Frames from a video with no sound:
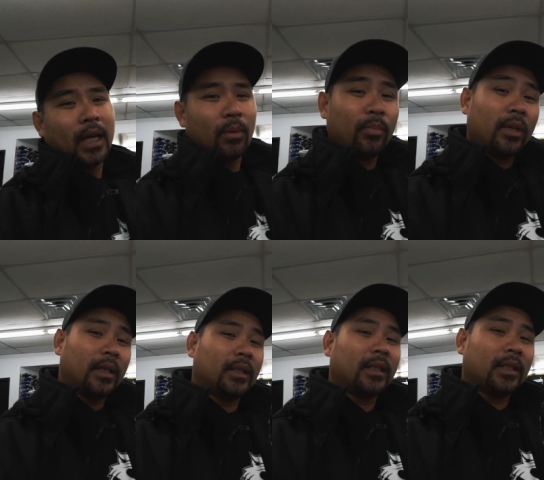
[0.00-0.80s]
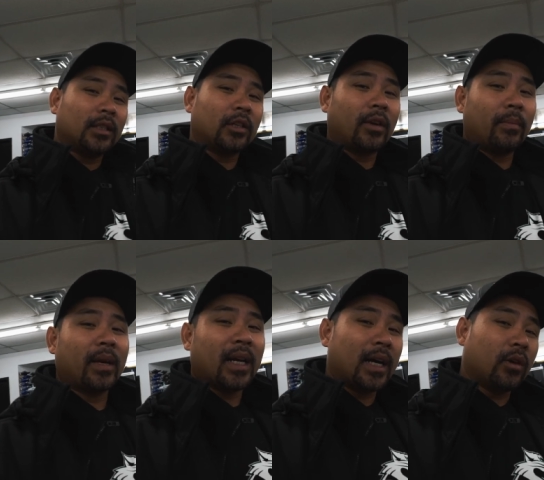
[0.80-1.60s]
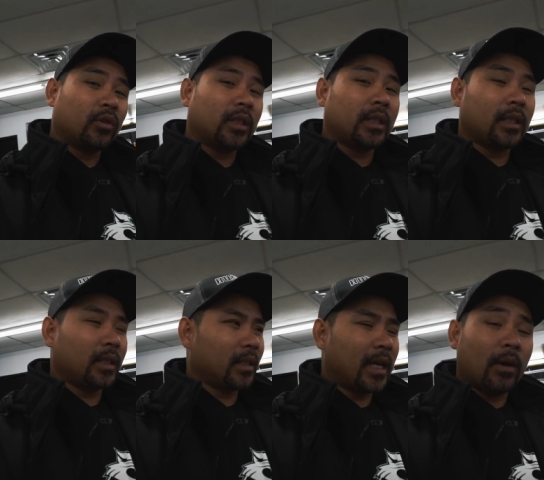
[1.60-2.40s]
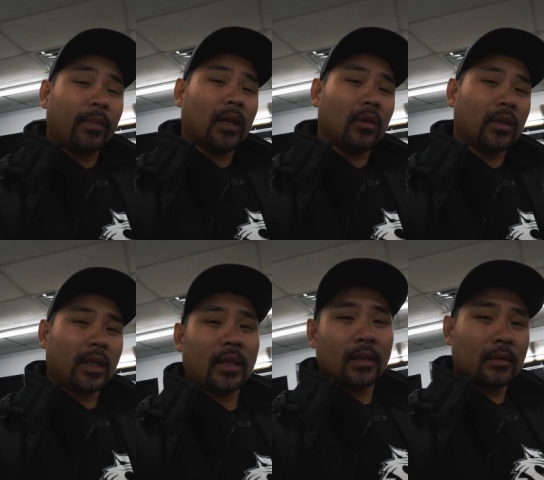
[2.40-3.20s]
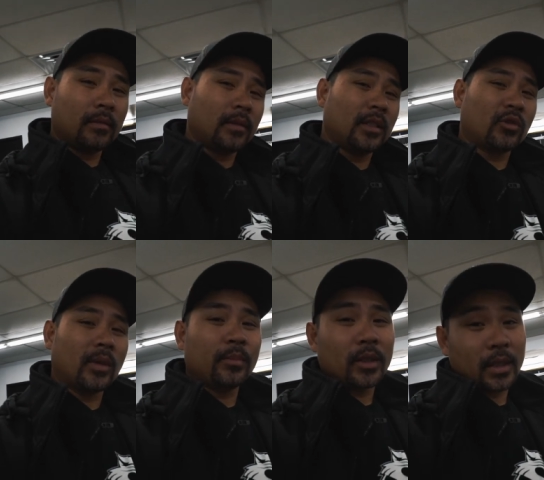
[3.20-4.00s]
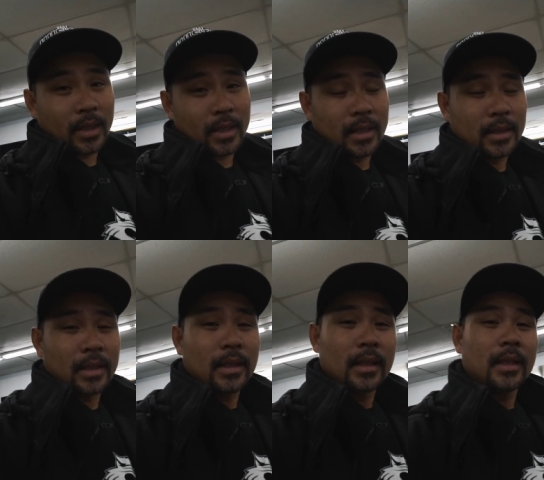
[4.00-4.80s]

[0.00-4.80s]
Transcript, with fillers: I'll put his Instagram account down below in the description, you guys.